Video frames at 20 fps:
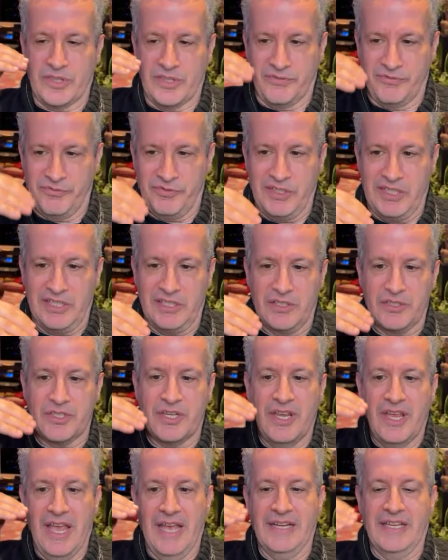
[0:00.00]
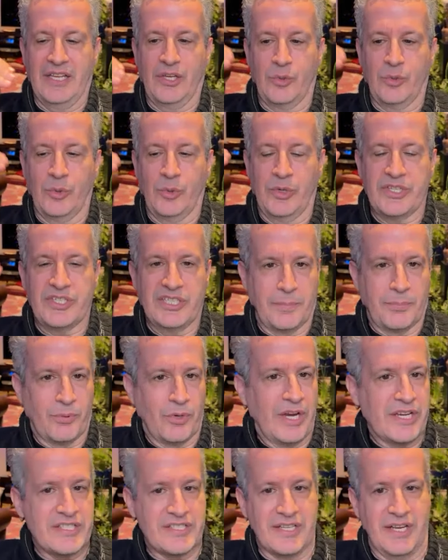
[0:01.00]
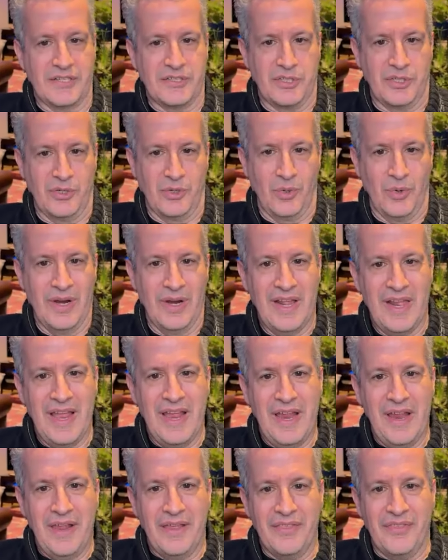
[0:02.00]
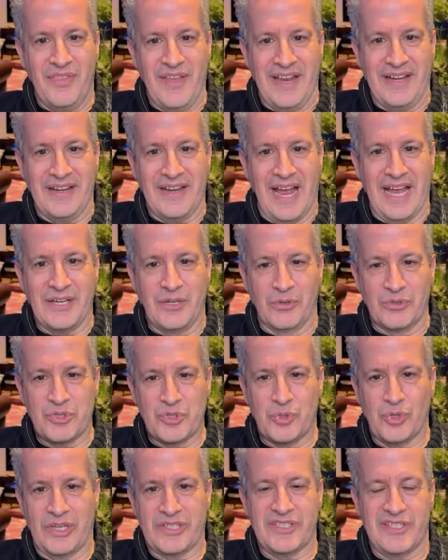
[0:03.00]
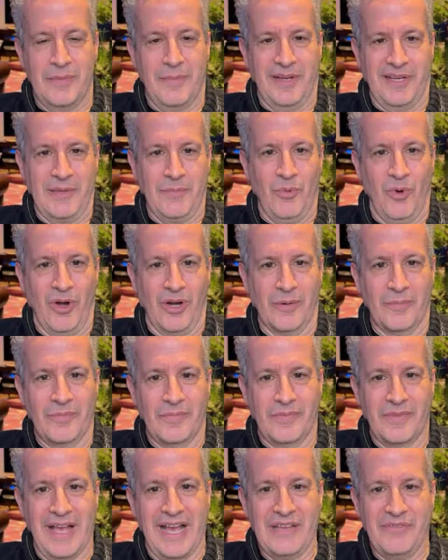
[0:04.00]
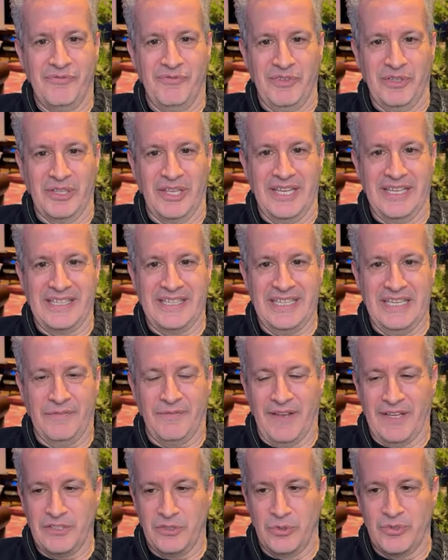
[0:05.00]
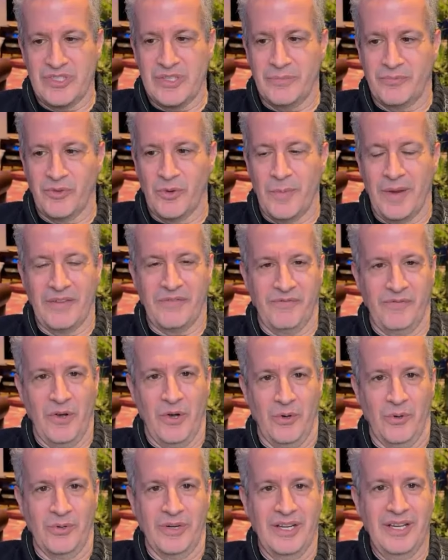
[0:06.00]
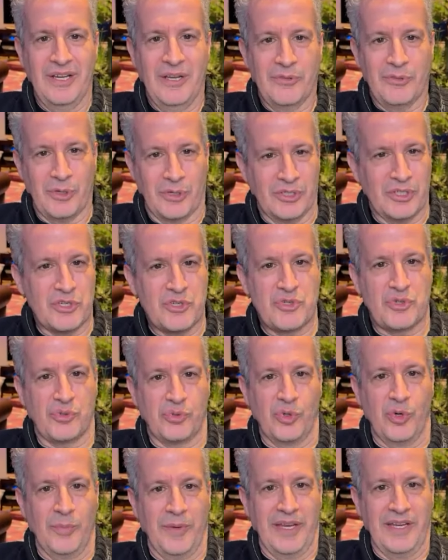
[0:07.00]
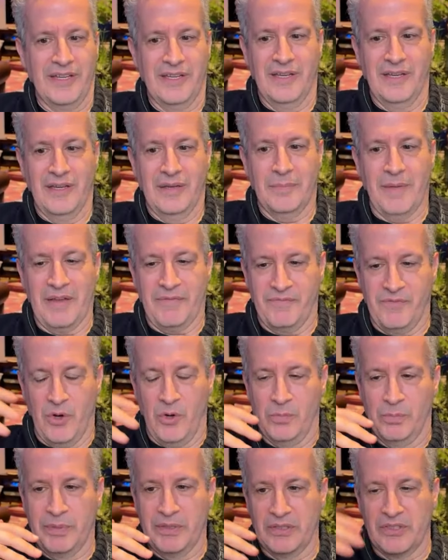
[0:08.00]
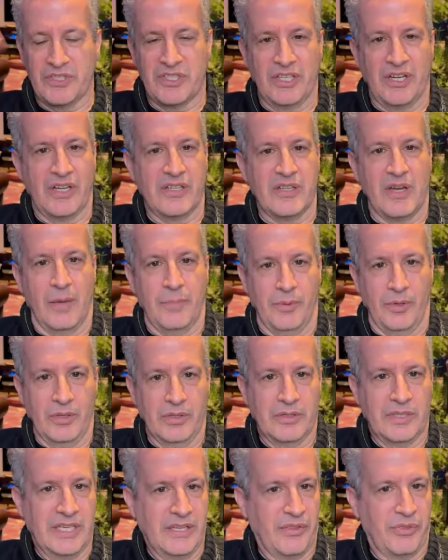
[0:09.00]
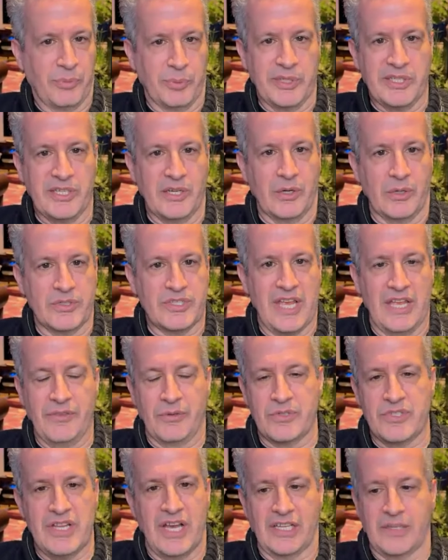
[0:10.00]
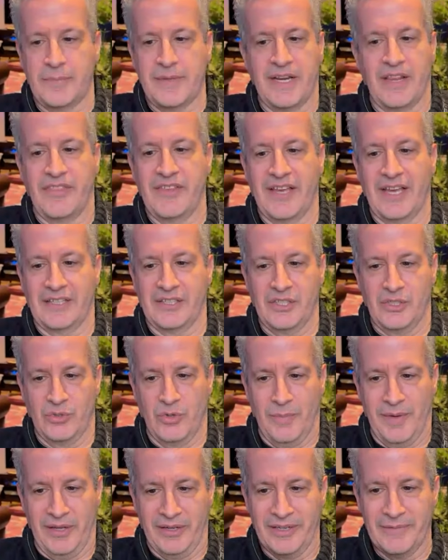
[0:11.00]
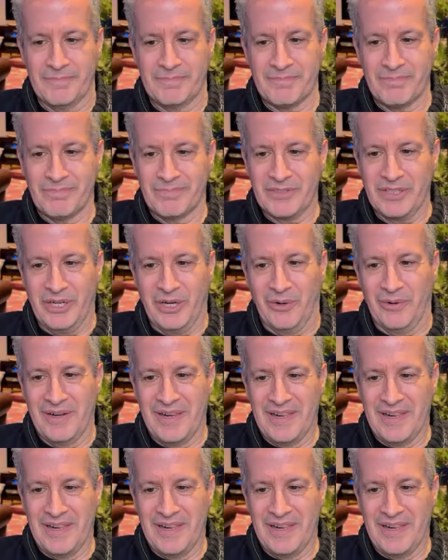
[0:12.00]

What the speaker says: the fees and increasing the price on you that I don't trust them anymore. I feel like if I use them for my phone, they're going to screw me. My phone bill is going to double in 3 years, and there's not going to be anything I can do about it. You know?